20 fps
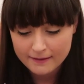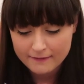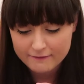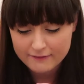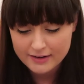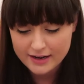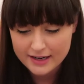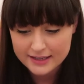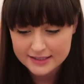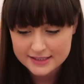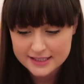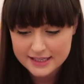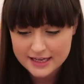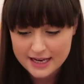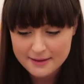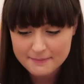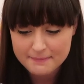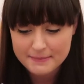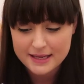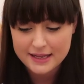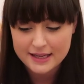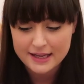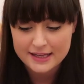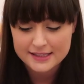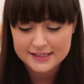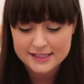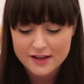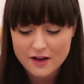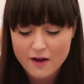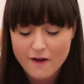Right, let me
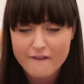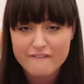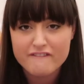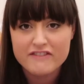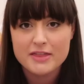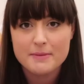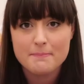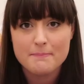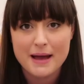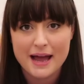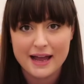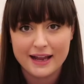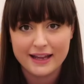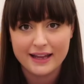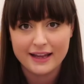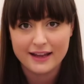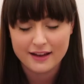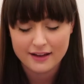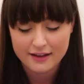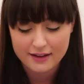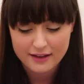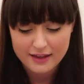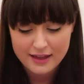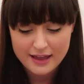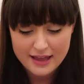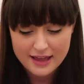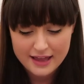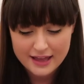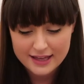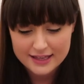get it off the backing.
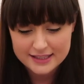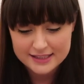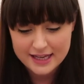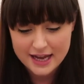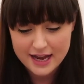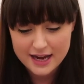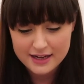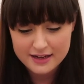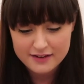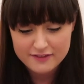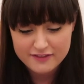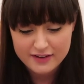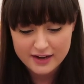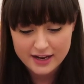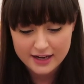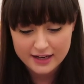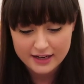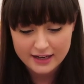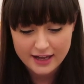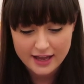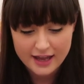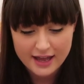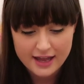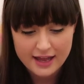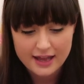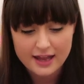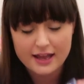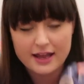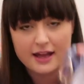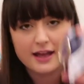It's kind of like
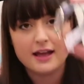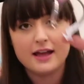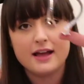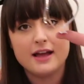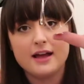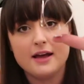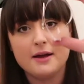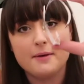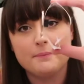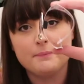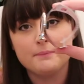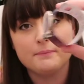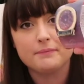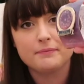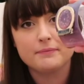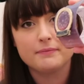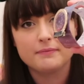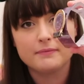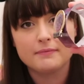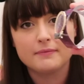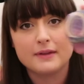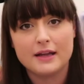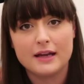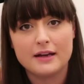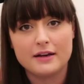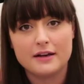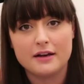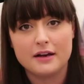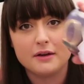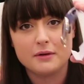a, um, I
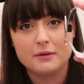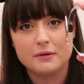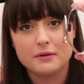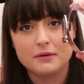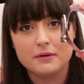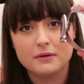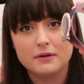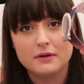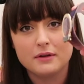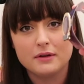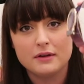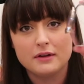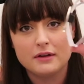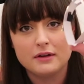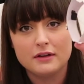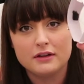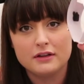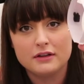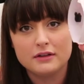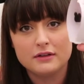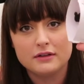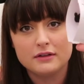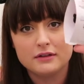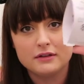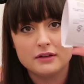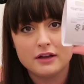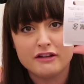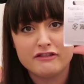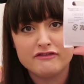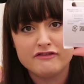don't know,
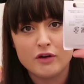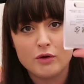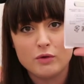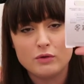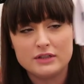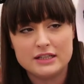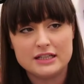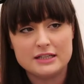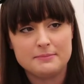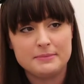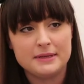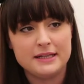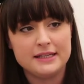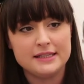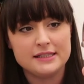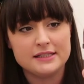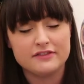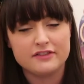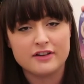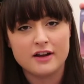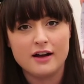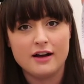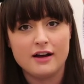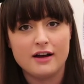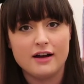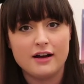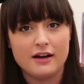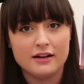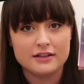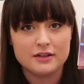a folded piece of
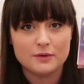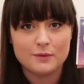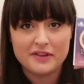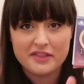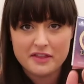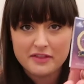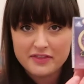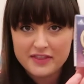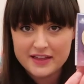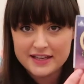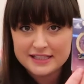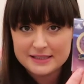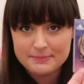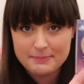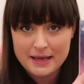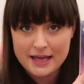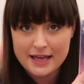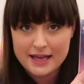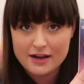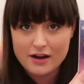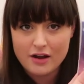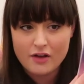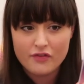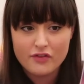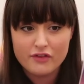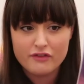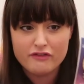card with this pin on